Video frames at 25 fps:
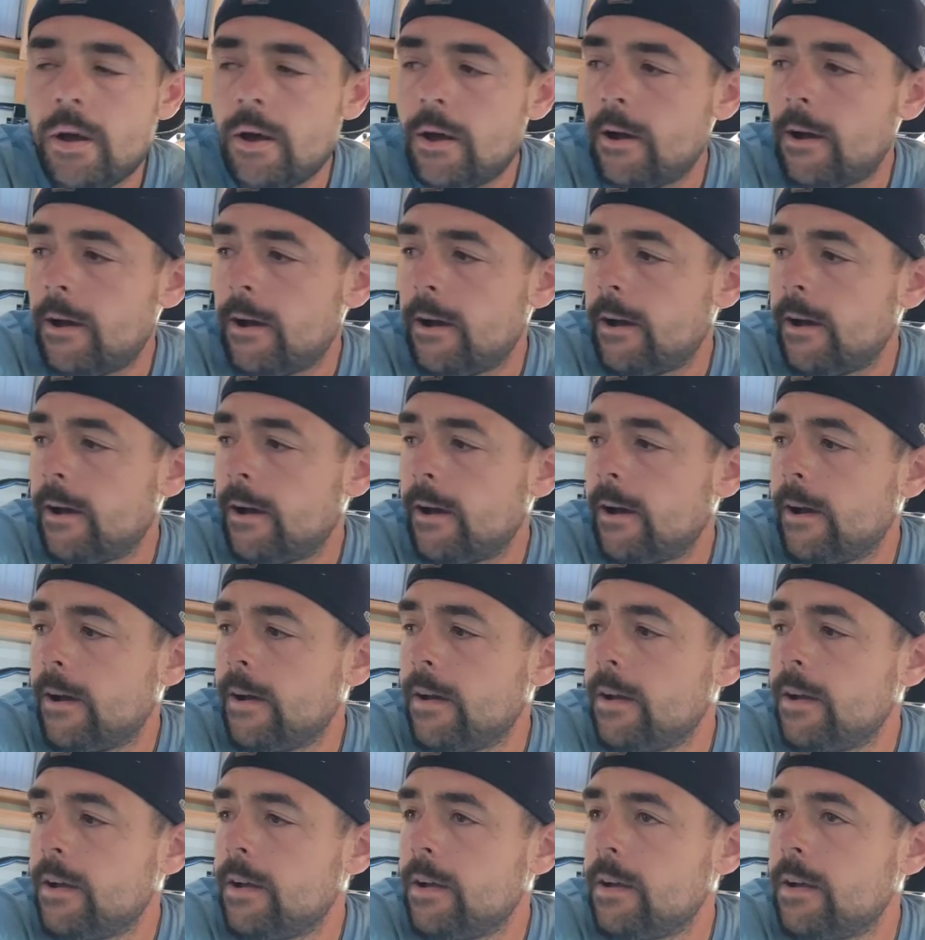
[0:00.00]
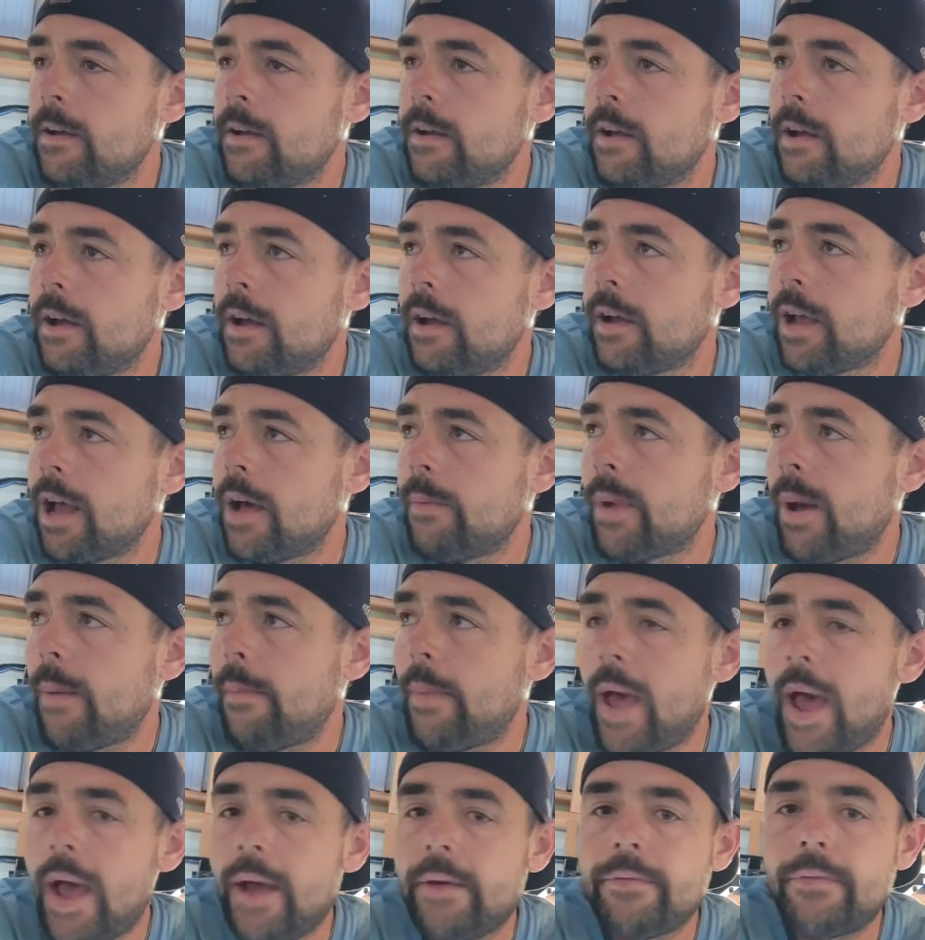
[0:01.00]
I got my
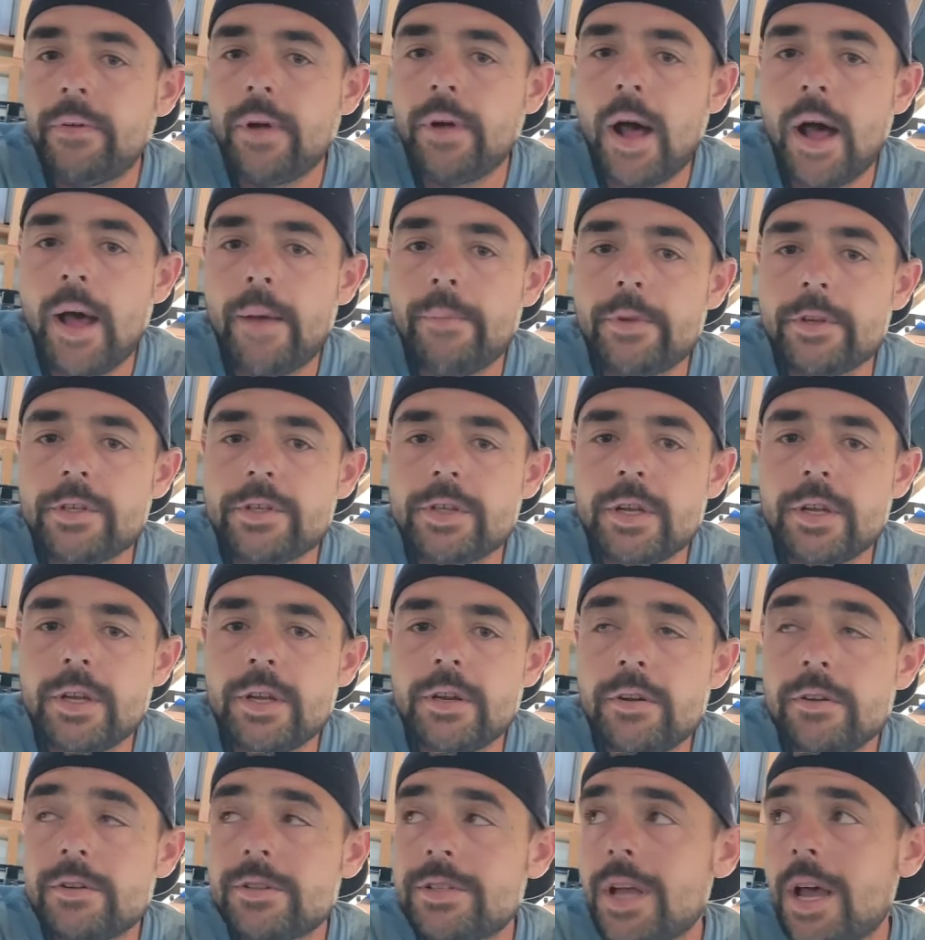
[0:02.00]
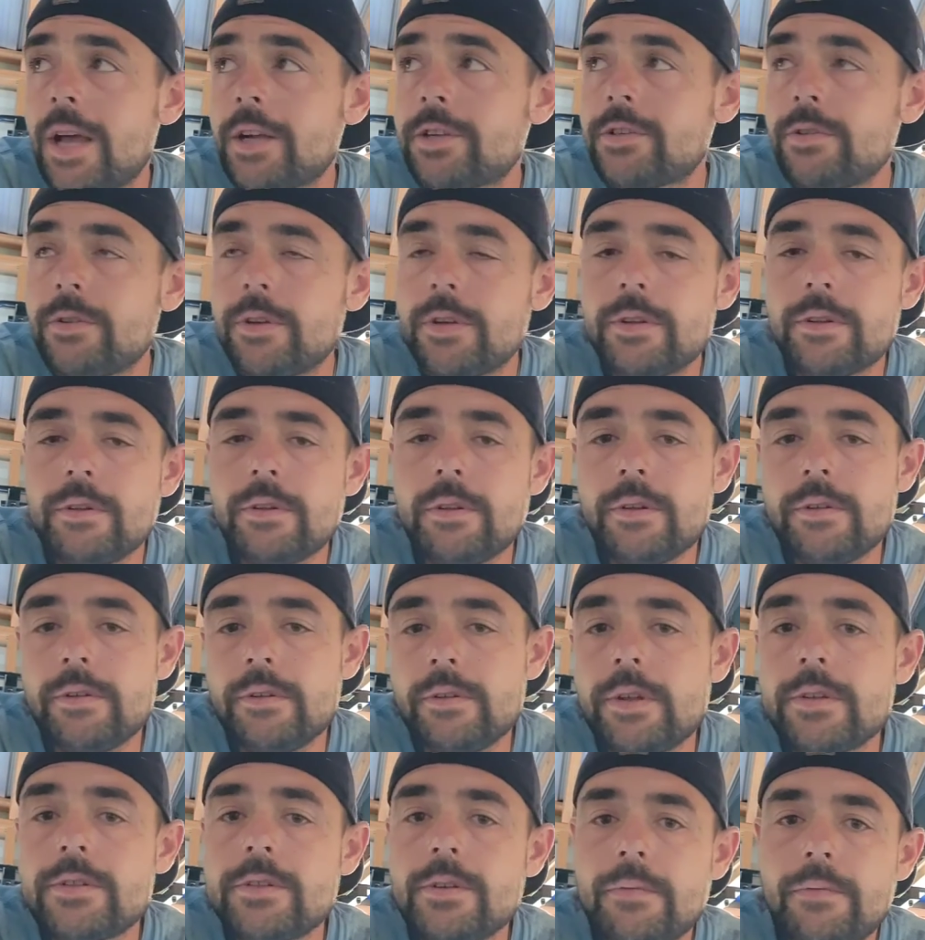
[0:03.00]
back fly machine. It's
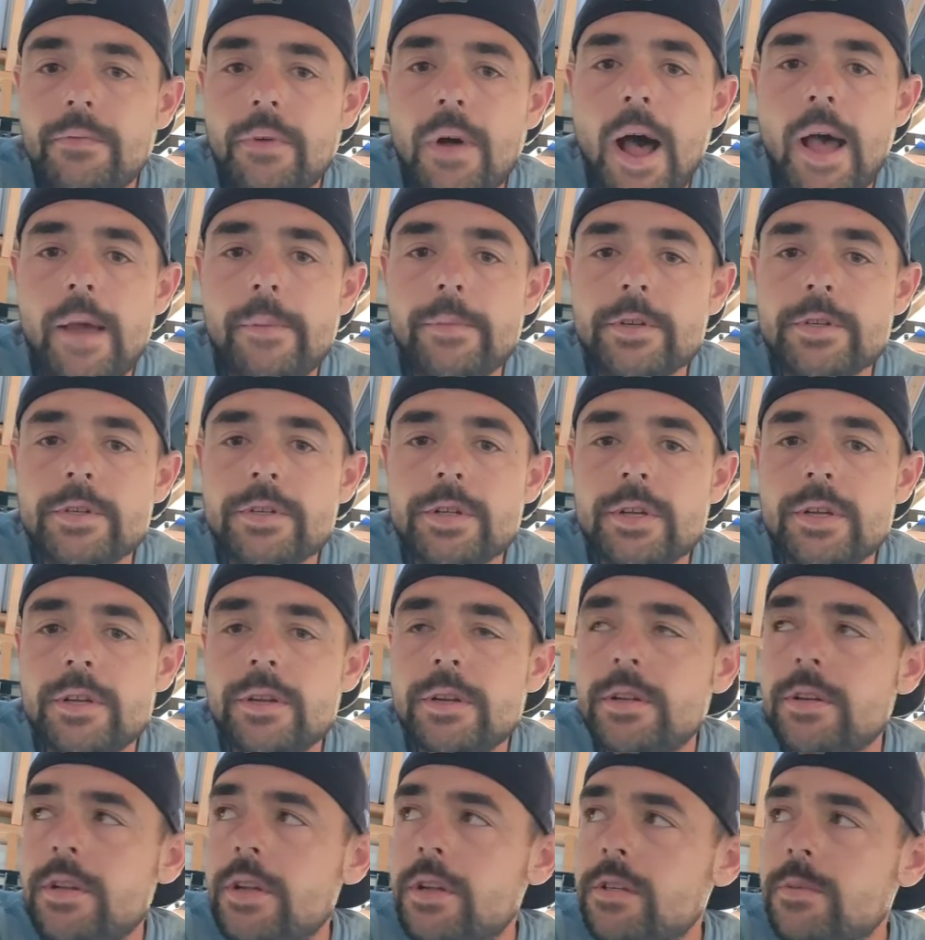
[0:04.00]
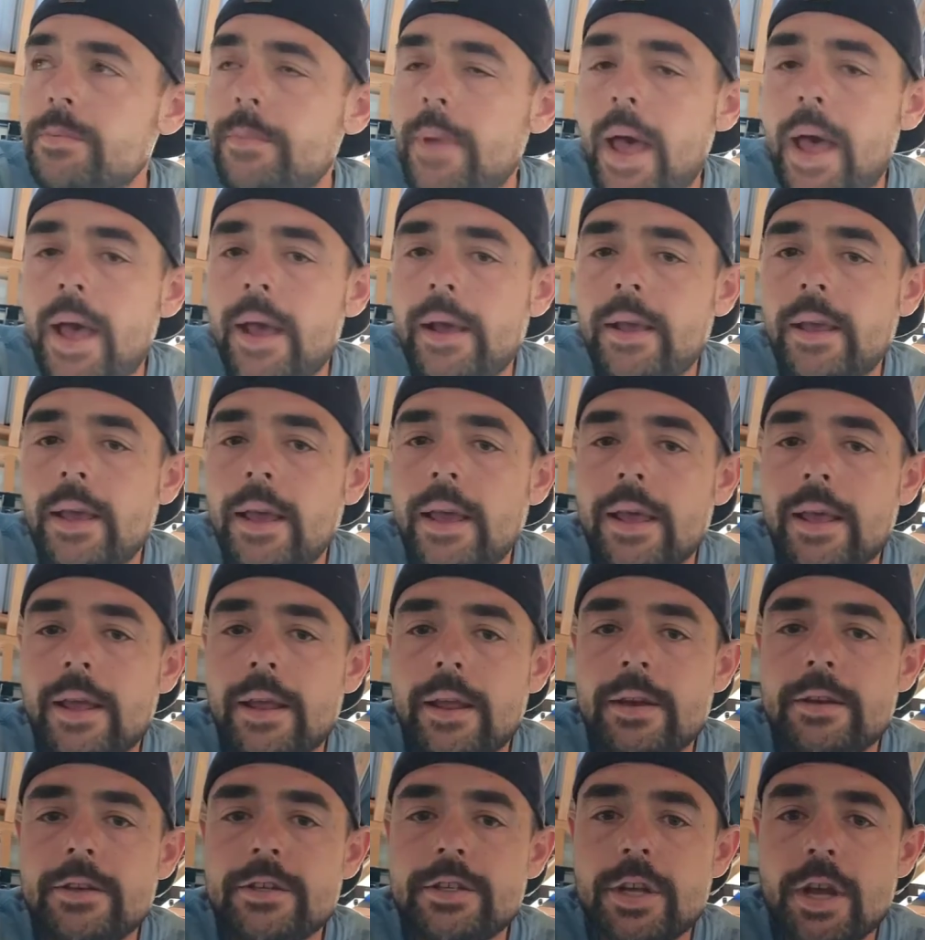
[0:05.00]
a fly machine that does back
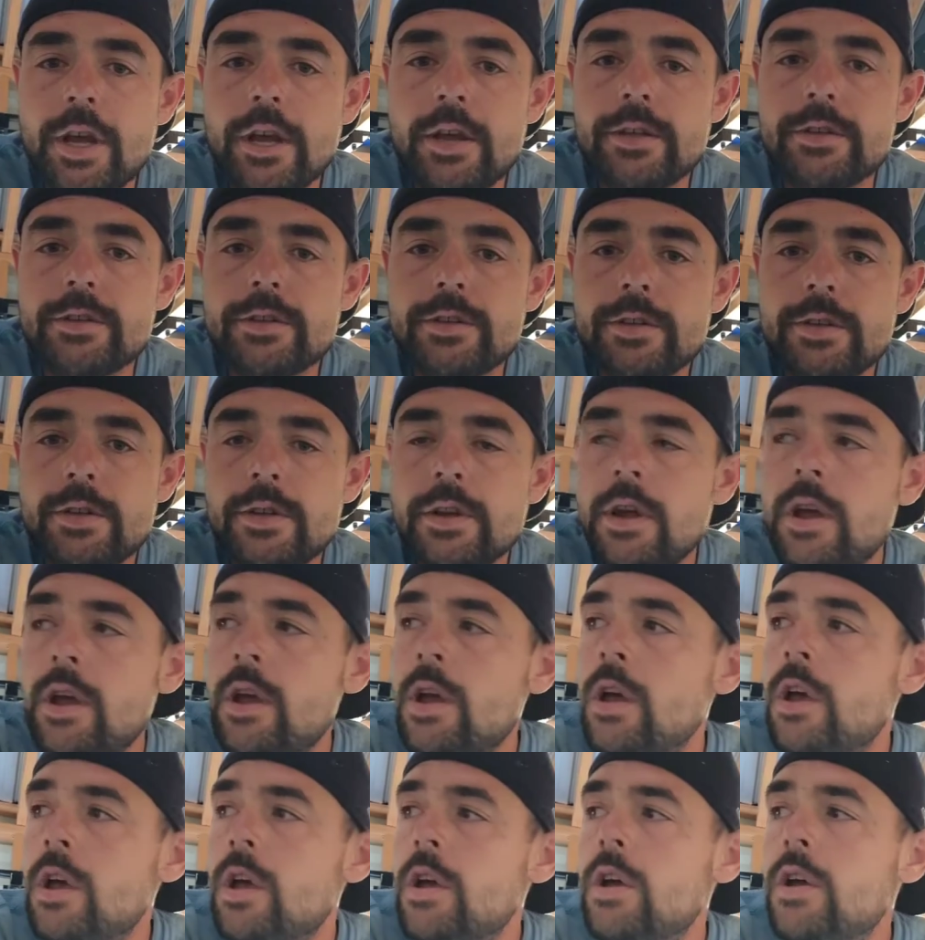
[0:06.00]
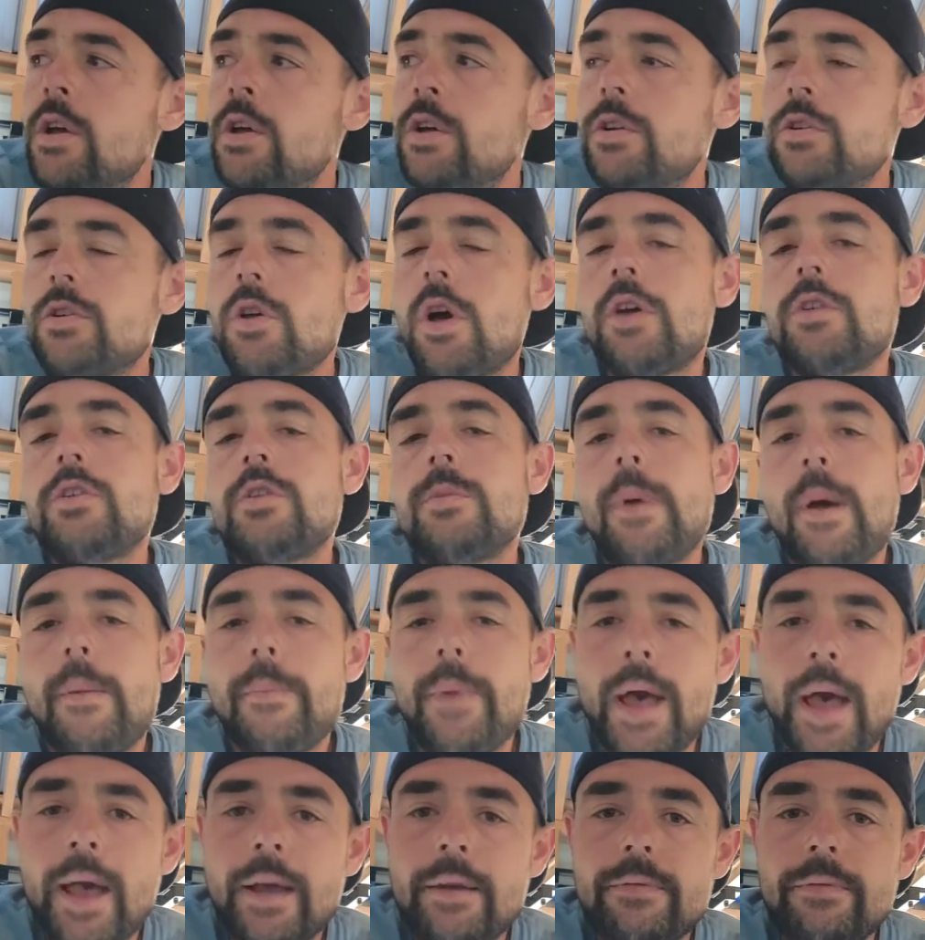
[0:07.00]
and chest. So I do my
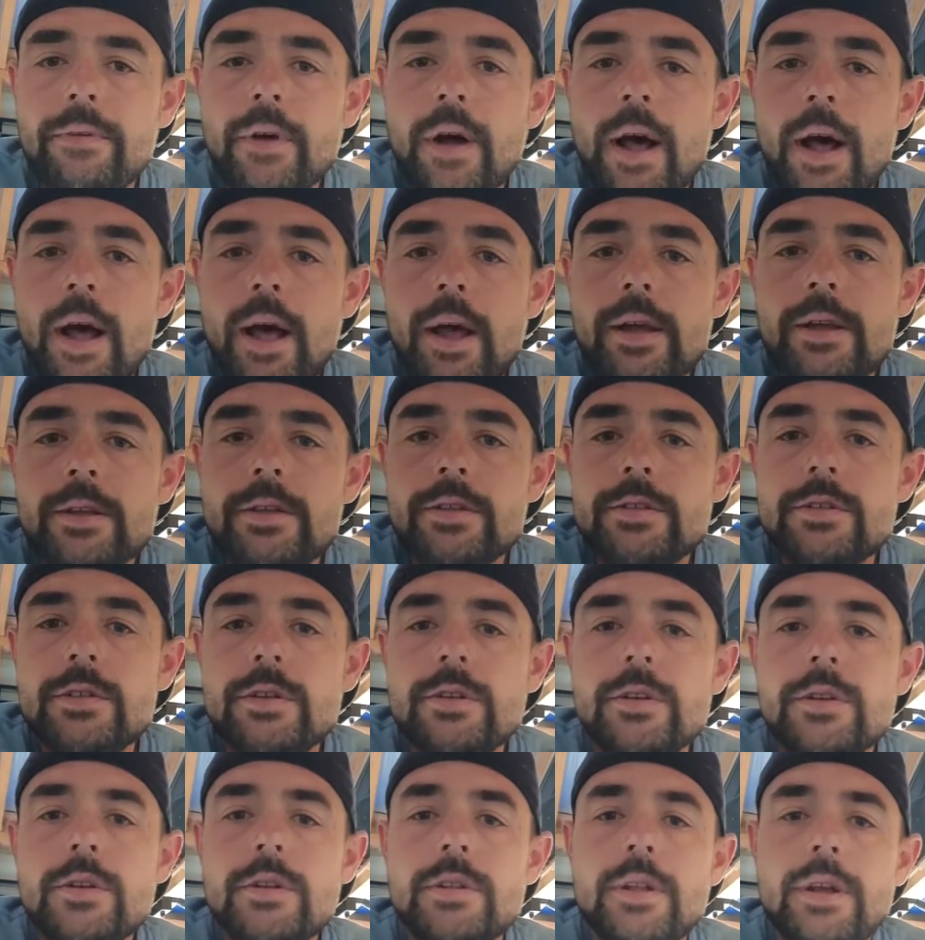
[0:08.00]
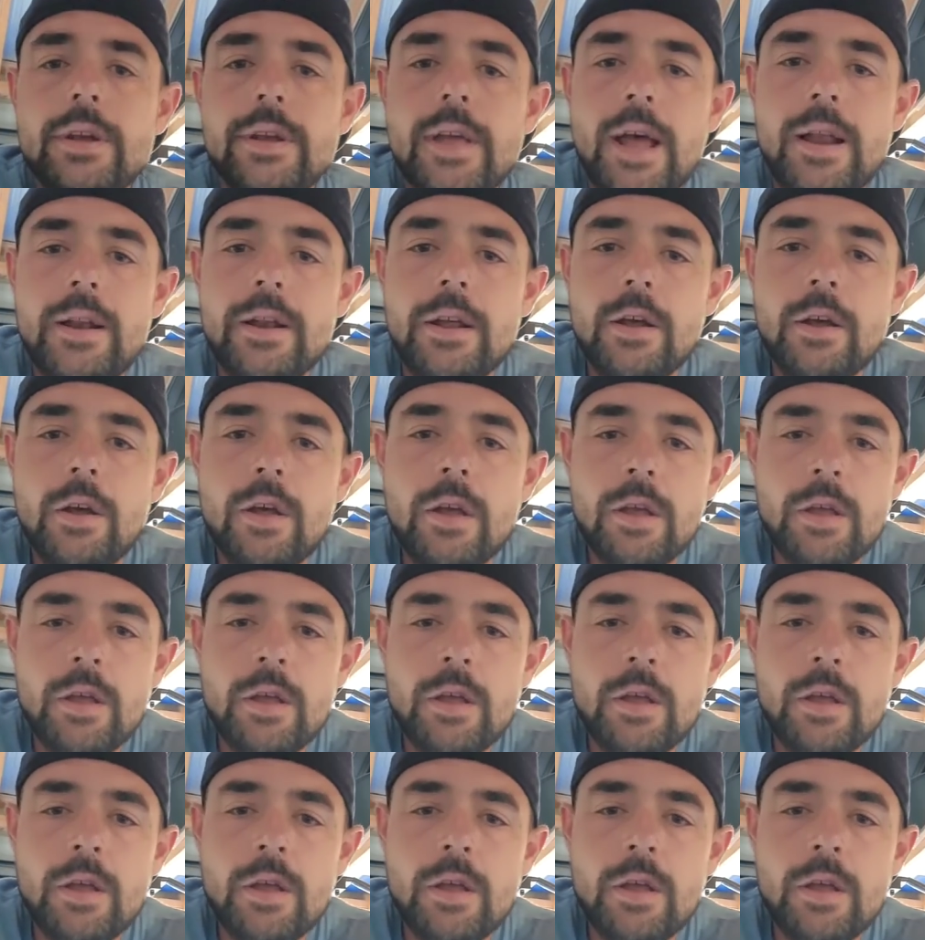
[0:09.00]
back flies. That kind of